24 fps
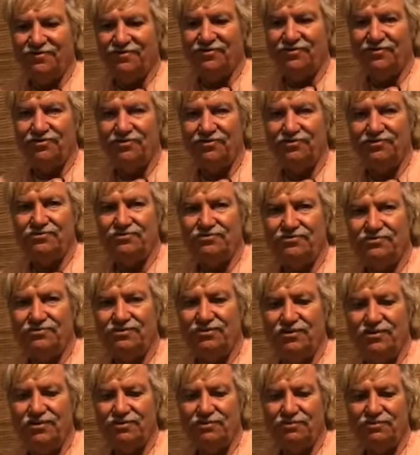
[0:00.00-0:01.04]
these are
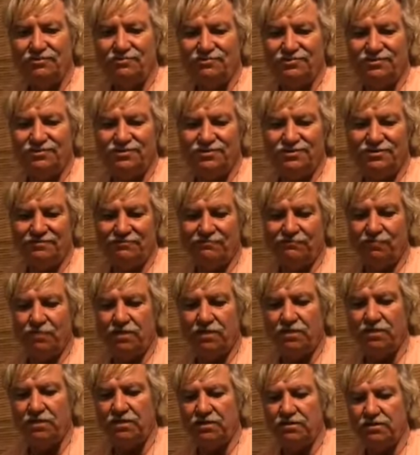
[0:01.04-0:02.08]
huge.
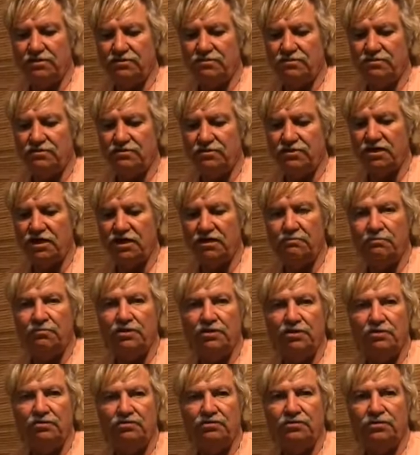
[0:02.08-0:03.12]
And the
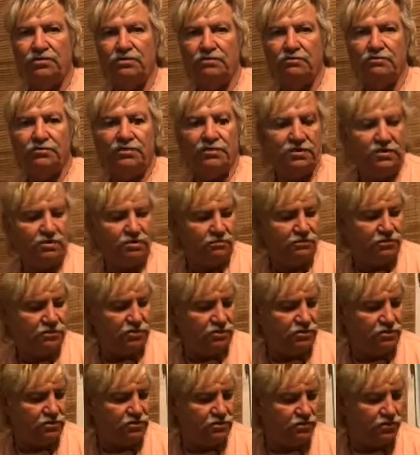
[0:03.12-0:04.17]
abalone are becoming
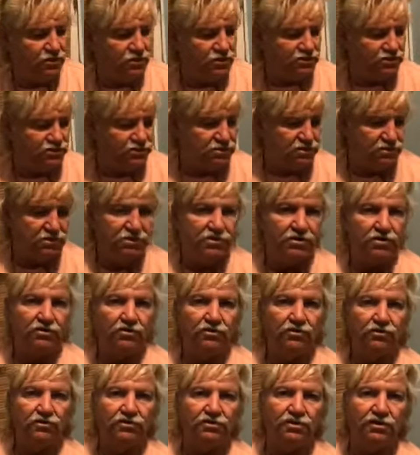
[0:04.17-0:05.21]
increasingly
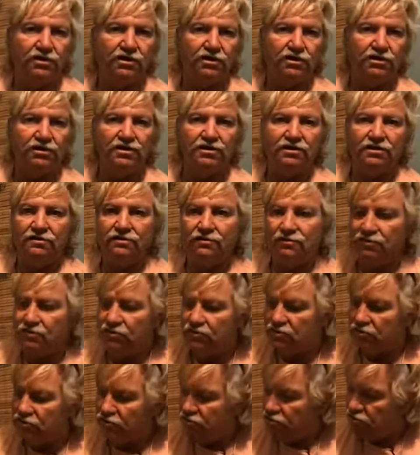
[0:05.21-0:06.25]
hard to get.
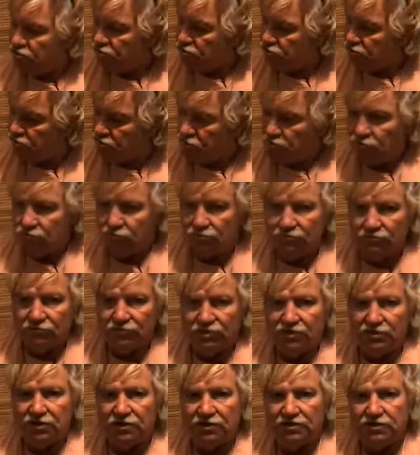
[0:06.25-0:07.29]
But
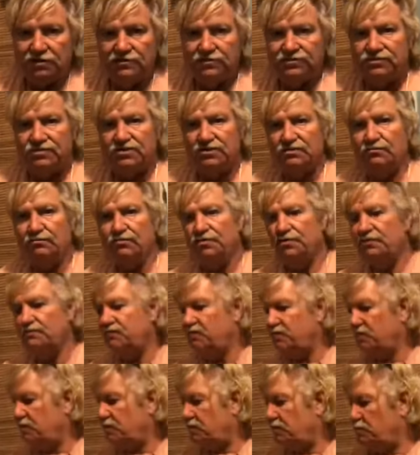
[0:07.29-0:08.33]
like I said, we've
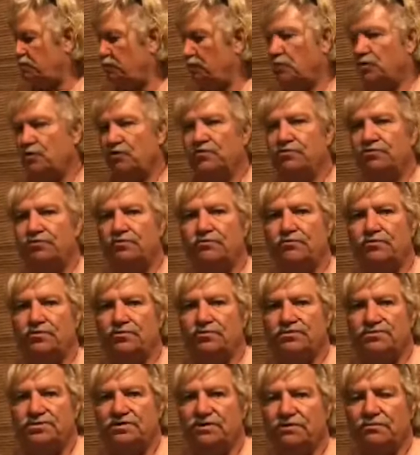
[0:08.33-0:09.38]
had multiple
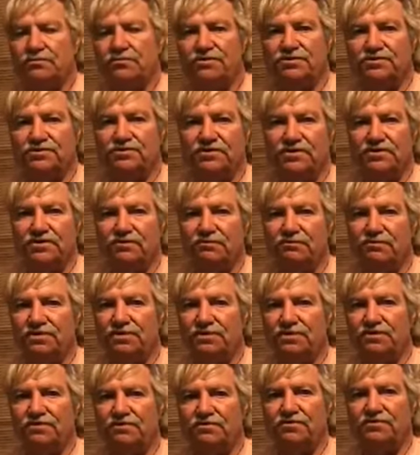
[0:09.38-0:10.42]
shipments come in,
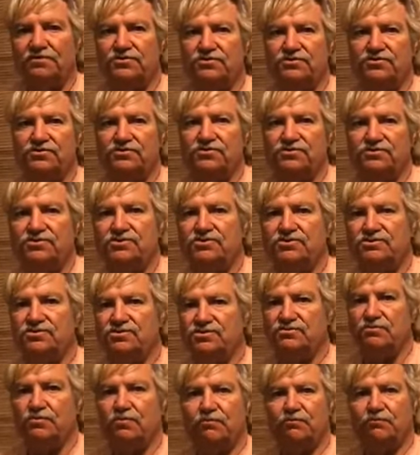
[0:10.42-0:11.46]
and this is just
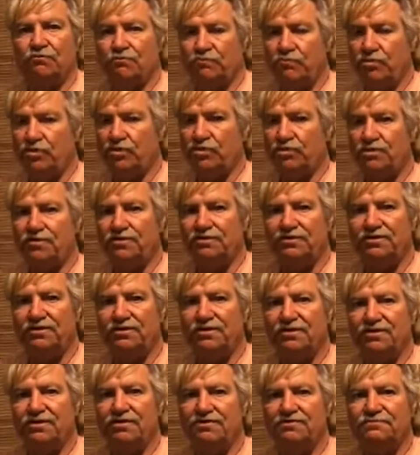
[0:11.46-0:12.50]
part of the
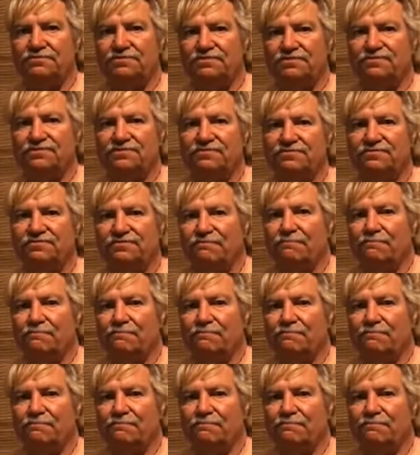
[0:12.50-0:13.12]
item. So